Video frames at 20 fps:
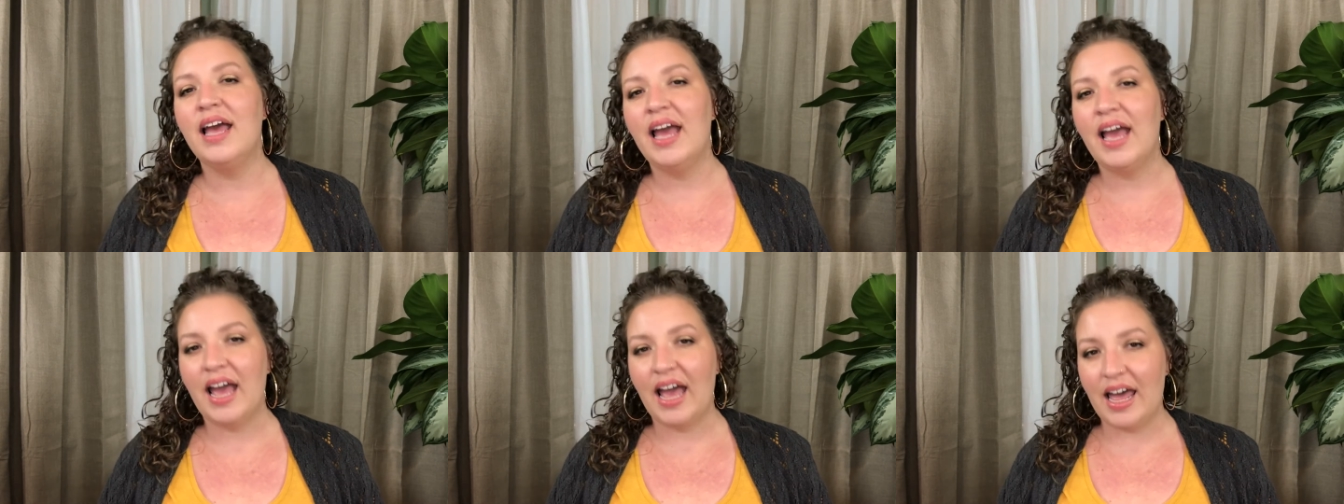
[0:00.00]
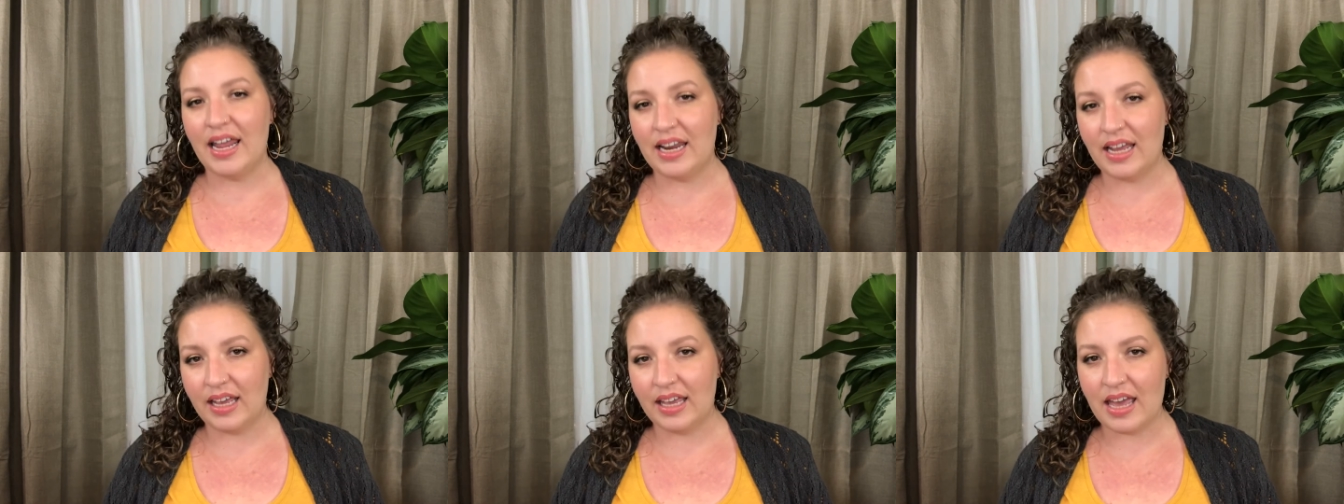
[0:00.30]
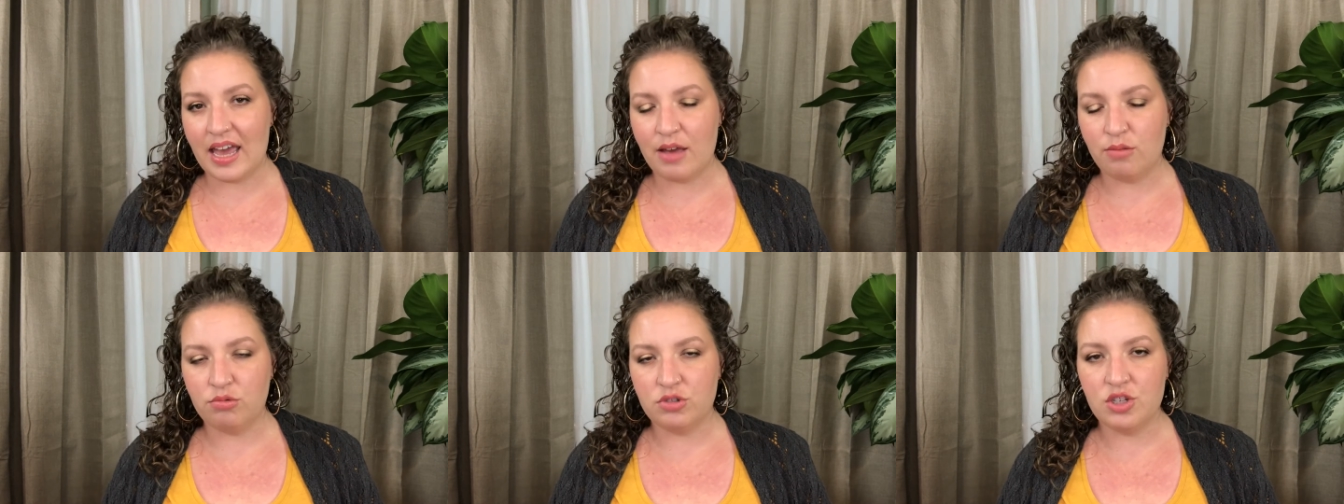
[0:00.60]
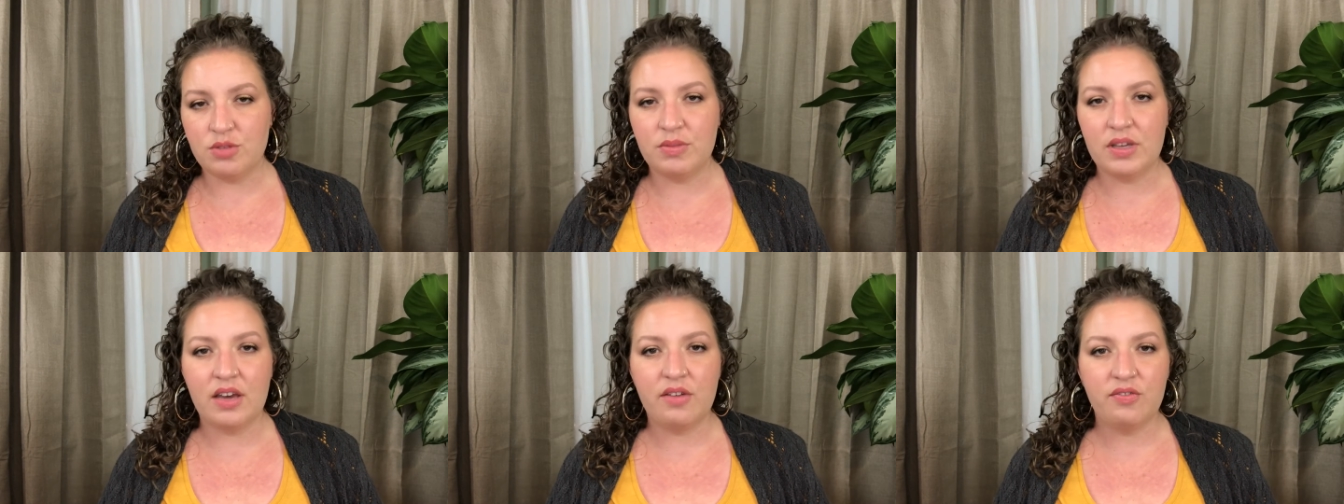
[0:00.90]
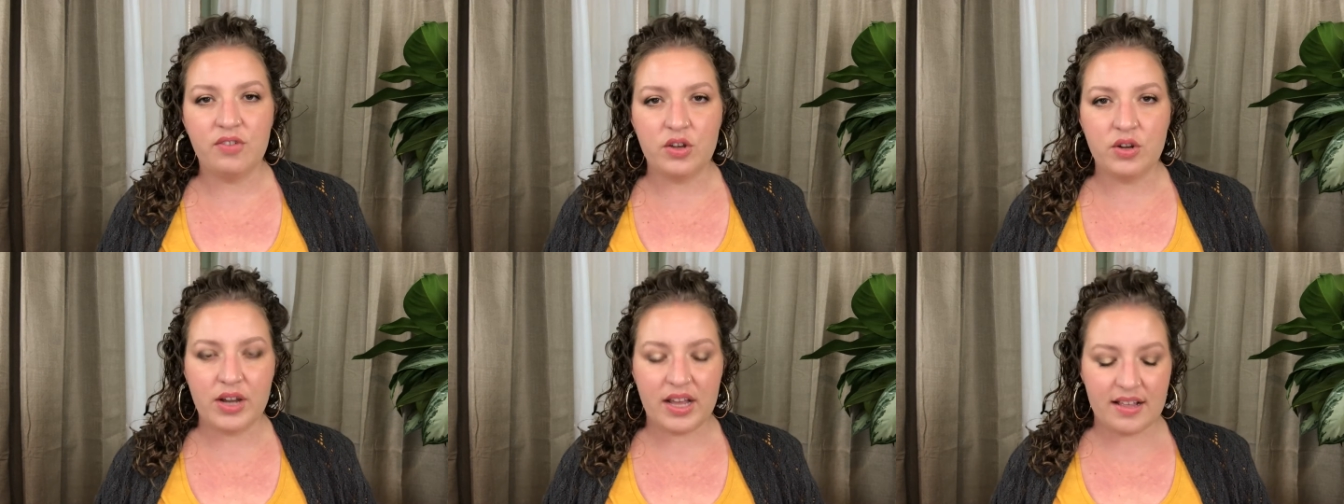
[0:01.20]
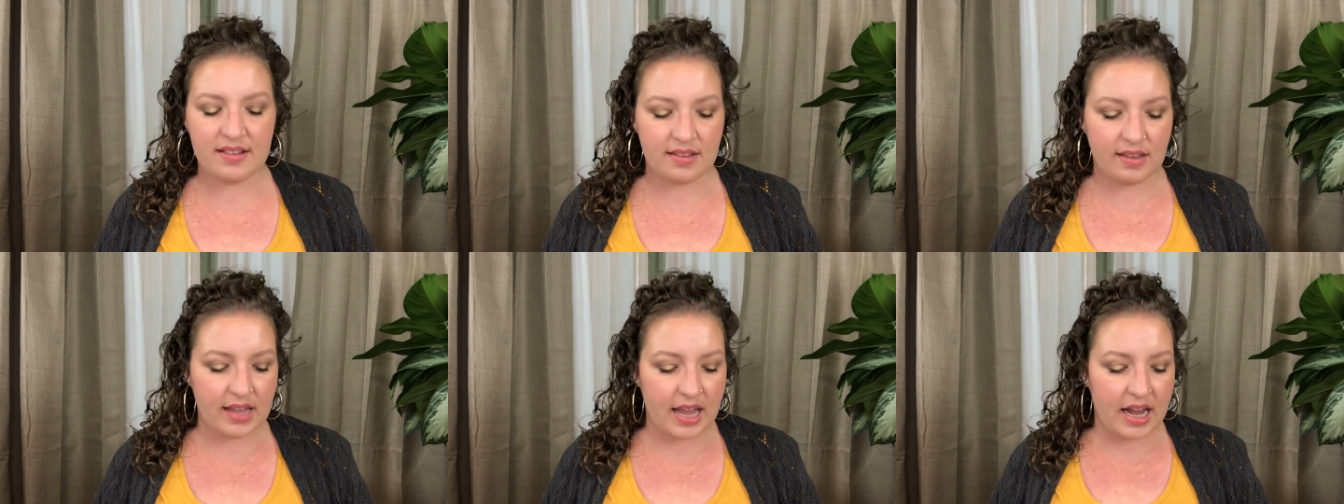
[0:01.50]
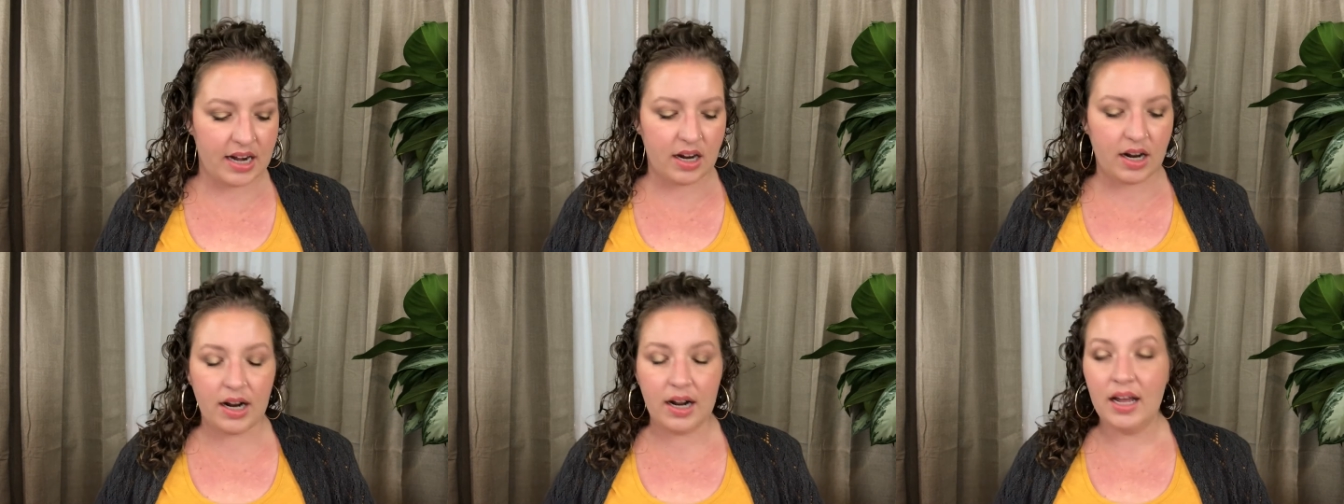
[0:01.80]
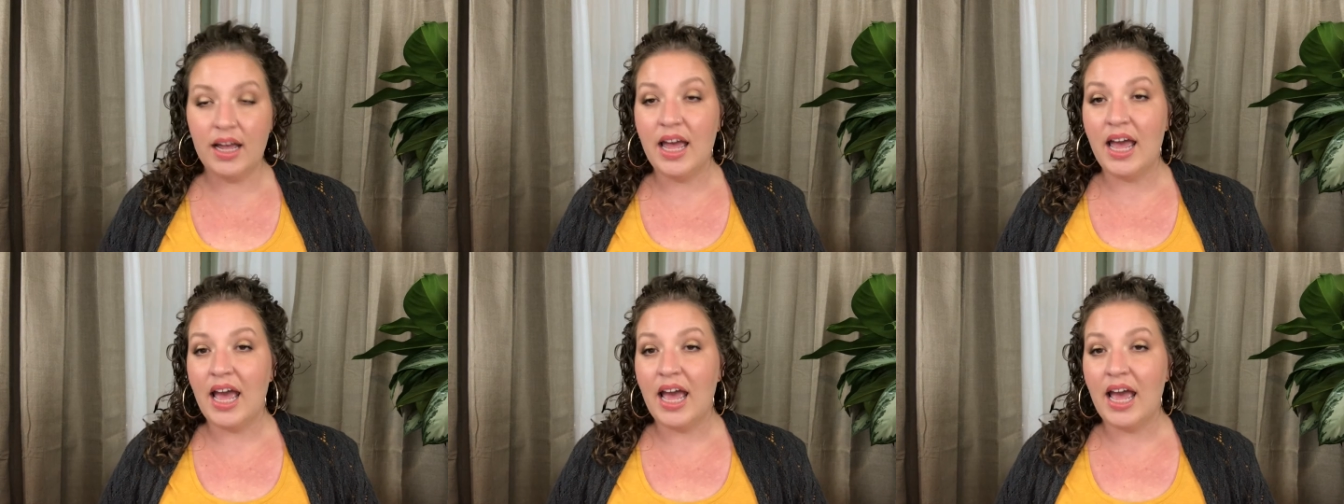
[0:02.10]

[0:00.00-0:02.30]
and it came to me a few days later.